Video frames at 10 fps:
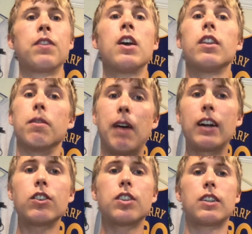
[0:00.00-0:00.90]
The
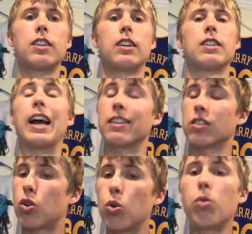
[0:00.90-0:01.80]
miners exist as
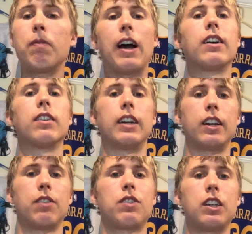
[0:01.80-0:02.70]
cool miner
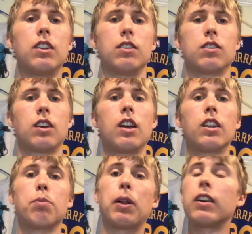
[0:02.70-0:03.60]
NFTs. The
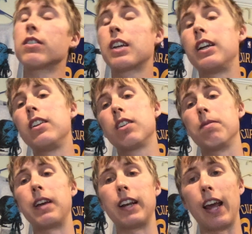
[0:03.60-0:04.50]
players can either
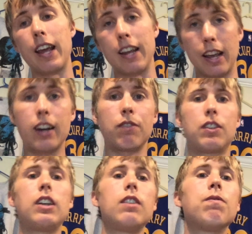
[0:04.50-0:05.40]
mint a
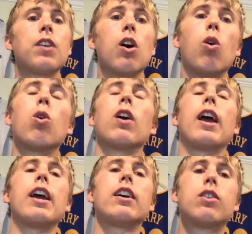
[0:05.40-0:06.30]
NFT or
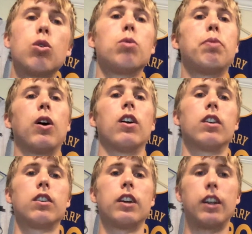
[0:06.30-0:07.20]
a cool part
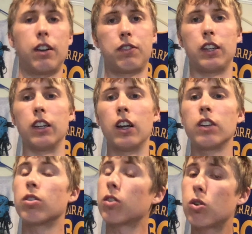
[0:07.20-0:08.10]
NFT
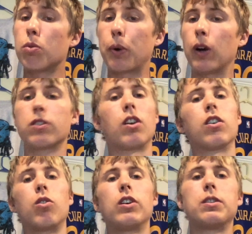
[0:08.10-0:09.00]
so the cool parts are
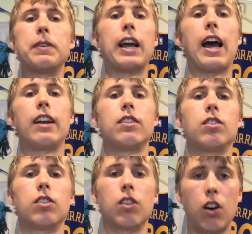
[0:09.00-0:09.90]
going to be added to
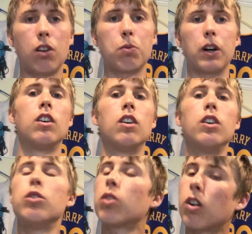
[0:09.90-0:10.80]
your hardware.
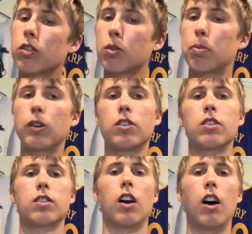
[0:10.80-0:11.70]
You can also
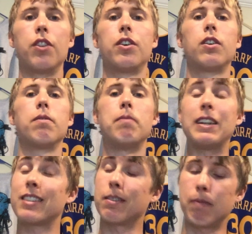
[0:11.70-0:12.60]
purchase other
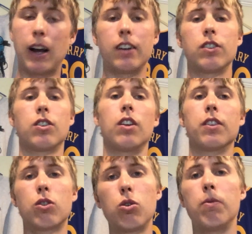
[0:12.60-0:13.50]
minted miners on the
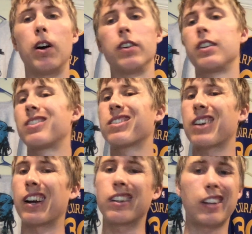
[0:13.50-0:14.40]
Cool Mart. This is
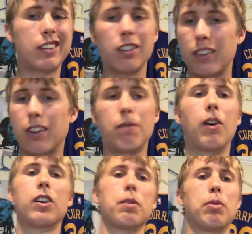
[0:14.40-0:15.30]
kind of like your little
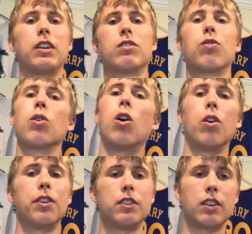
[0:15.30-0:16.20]
marketplace for all
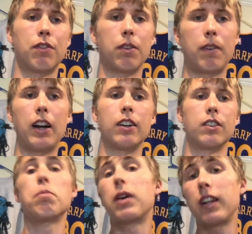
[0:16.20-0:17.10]
these different
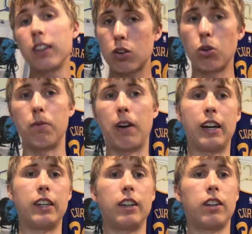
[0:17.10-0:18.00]
miners. In the cool mining
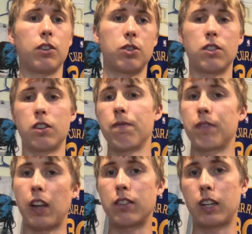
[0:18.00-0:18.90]
ecosystem,
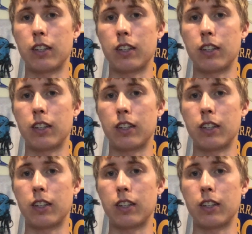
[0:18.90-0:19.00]
as you guys